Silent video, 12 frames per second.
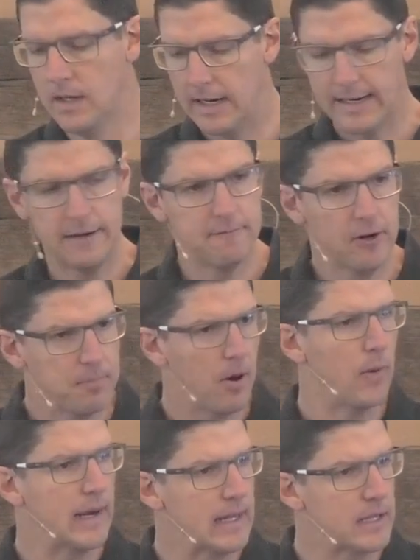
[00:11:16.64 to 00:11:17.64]
And again, very
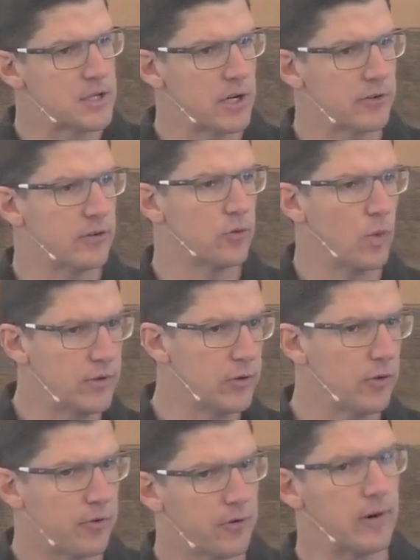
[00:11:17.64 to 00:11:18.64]
poetic, Genesis 1,
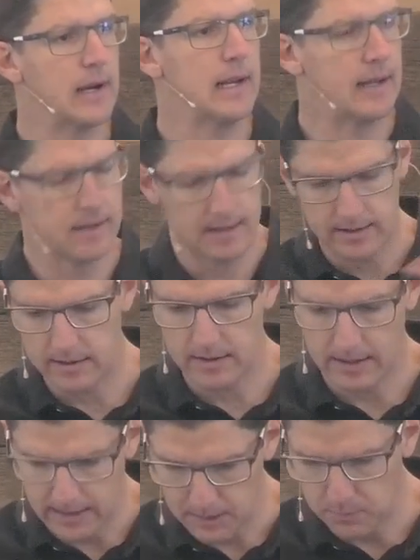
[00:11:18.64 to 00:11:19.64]
2, 3. And, and, and
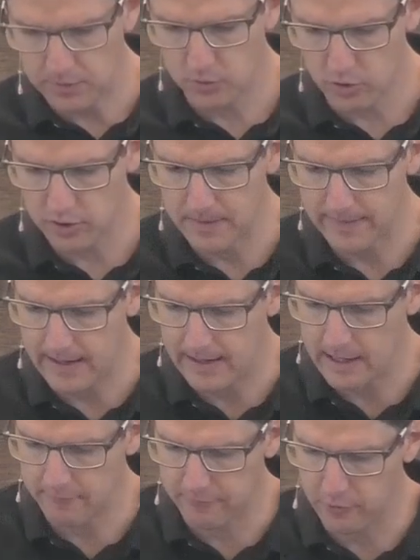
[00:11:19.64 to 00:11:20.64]
again, we talked about that
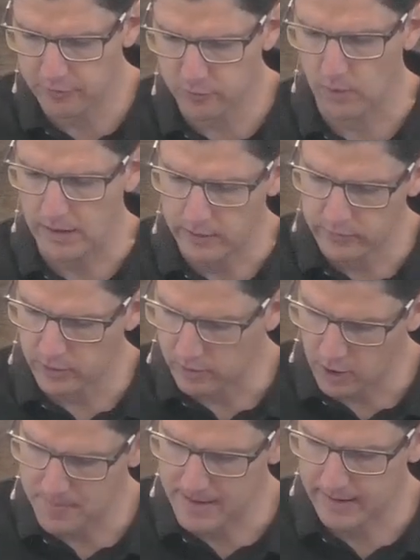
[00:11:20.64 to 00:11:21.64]
in our first week, so
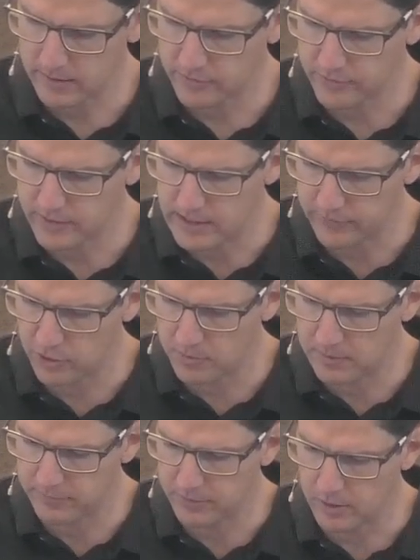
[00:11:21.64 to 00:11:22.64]
go back and listen to that
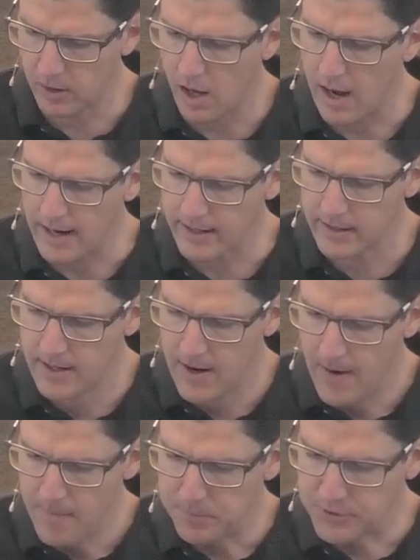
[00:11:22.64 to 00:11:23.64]
sermon if you like.
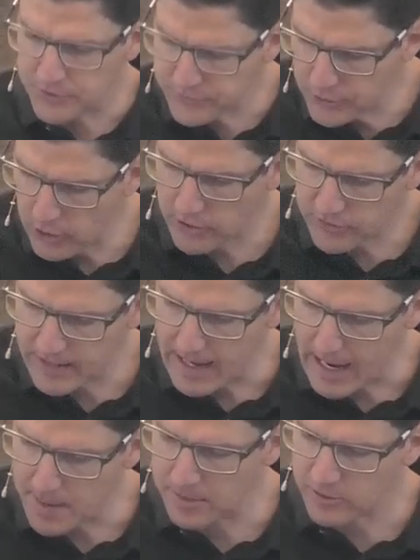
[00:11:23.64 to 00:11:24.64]
But just notice there
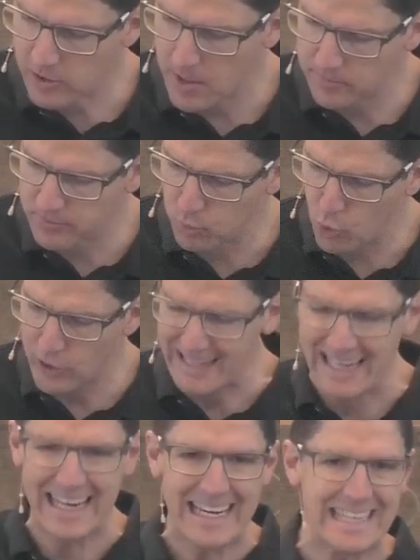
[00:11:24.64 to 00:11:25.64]
how many times the word
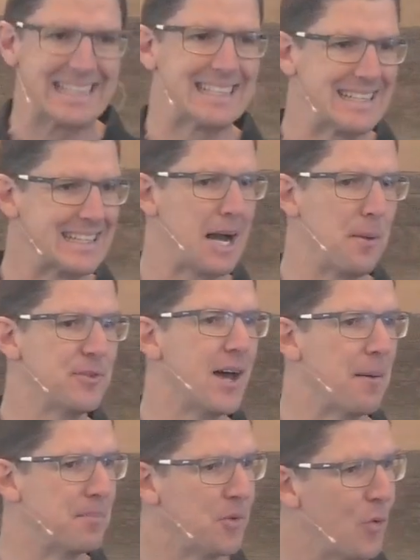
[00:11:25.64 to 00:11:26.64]
eat comes
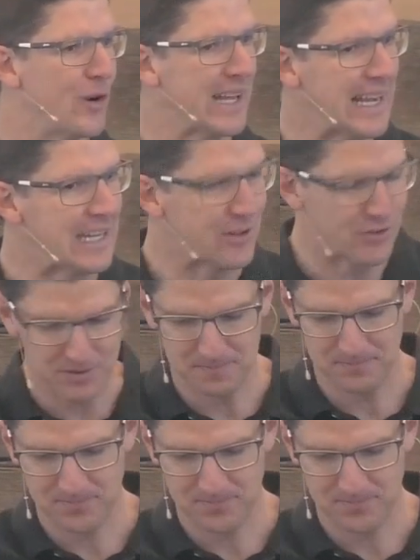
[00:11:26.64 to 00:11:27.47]
up, the word eat.